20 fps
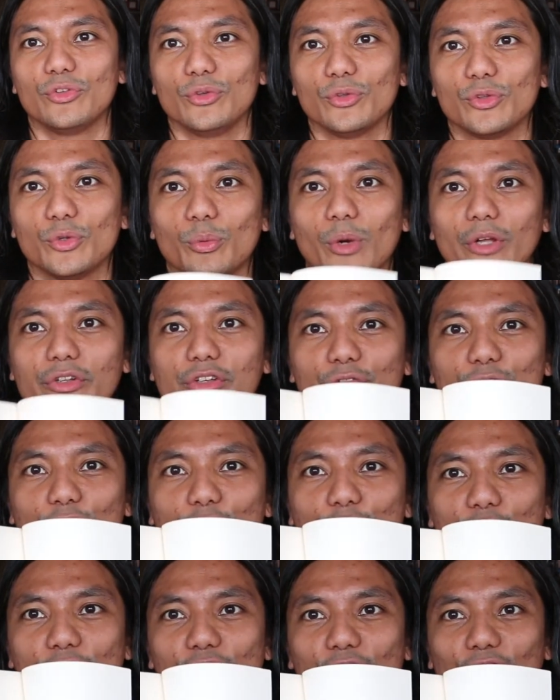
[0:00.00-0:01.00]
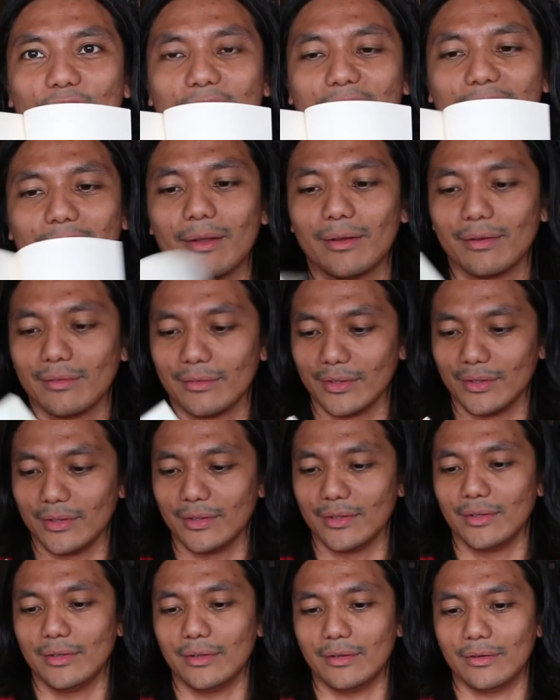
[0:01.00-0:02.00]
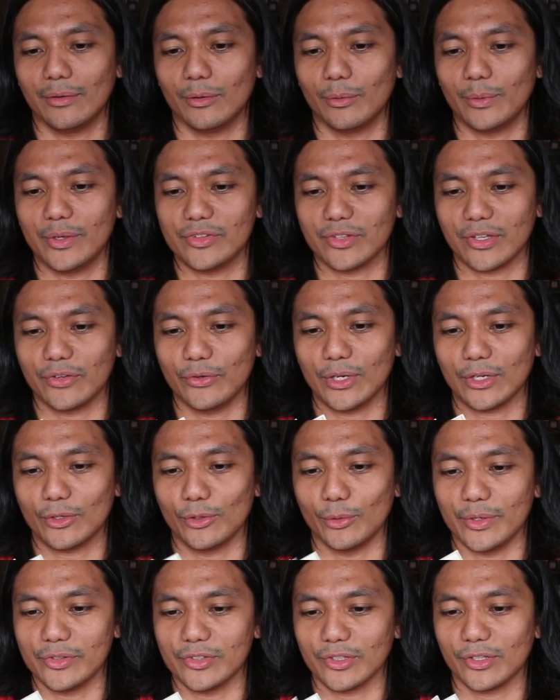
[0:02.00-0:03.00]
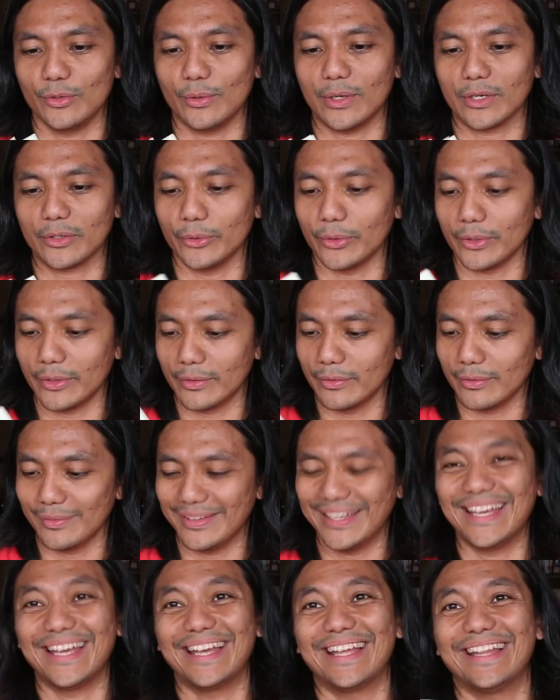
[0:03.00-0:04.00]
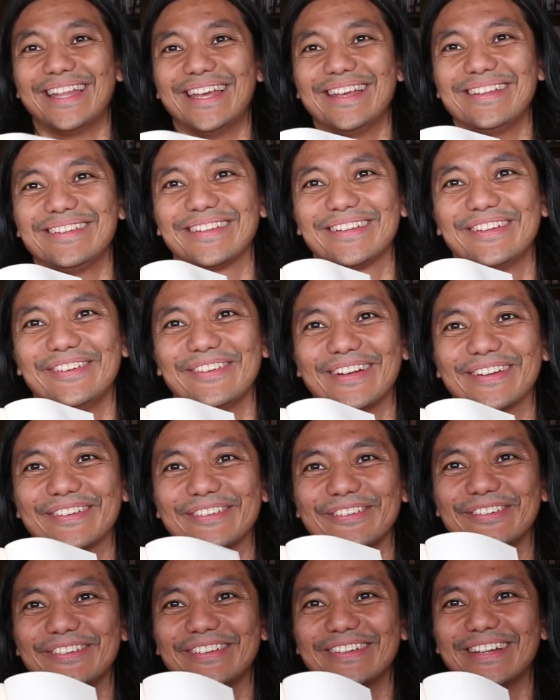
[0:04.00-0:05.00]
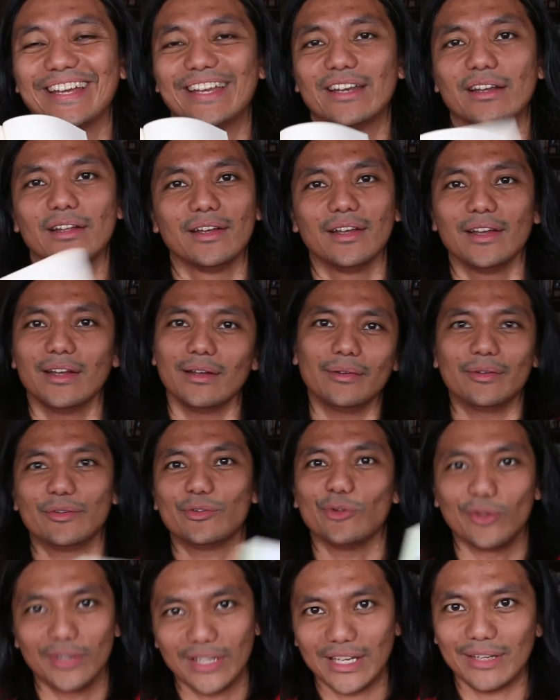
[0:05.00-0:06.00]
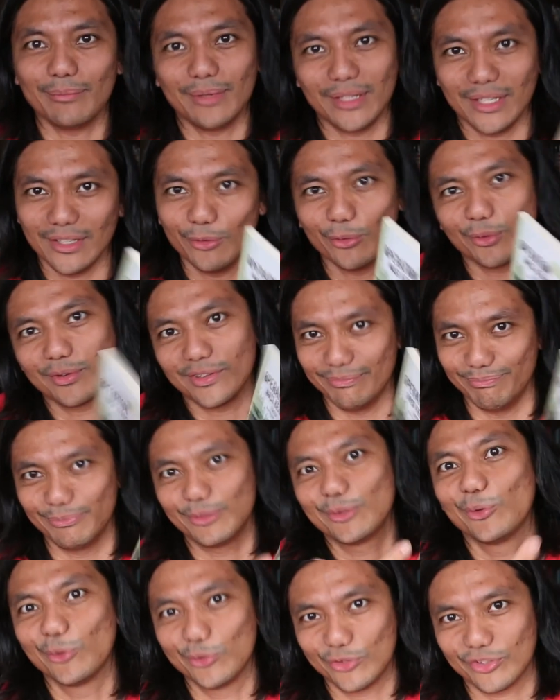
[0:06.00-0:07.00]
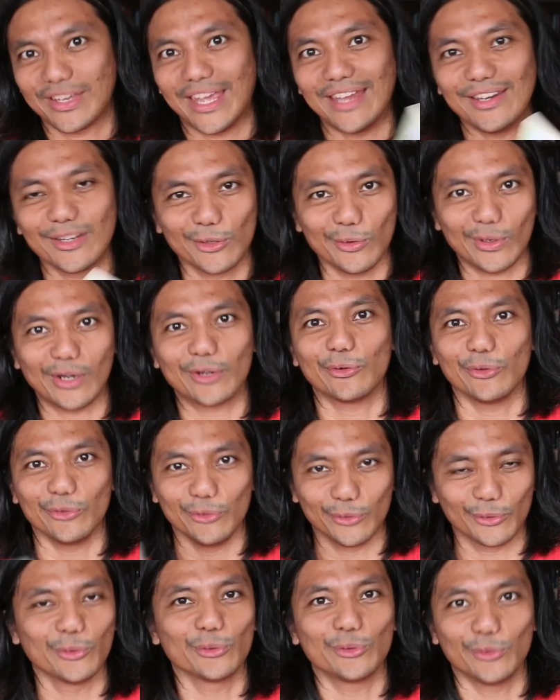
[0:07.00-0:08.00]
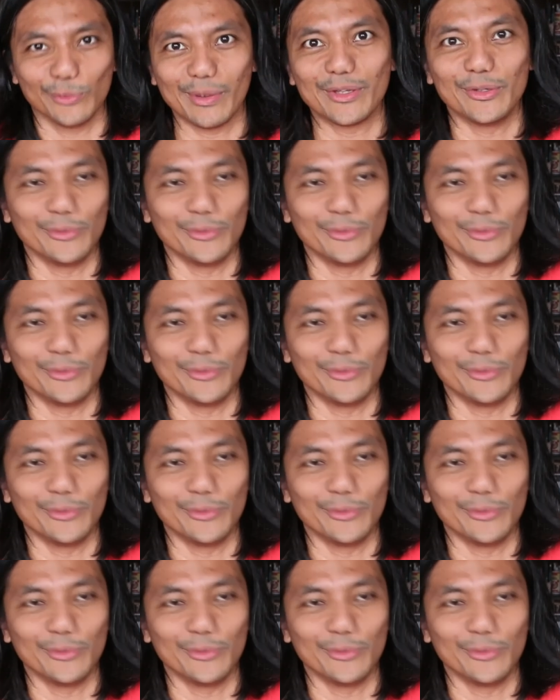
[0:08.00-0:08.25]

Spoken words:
you to watch it for free online. Oh, where's the QR code? Where's the QR code? There's the QR code, right? It's online, meaning you scan the QR code, you go to my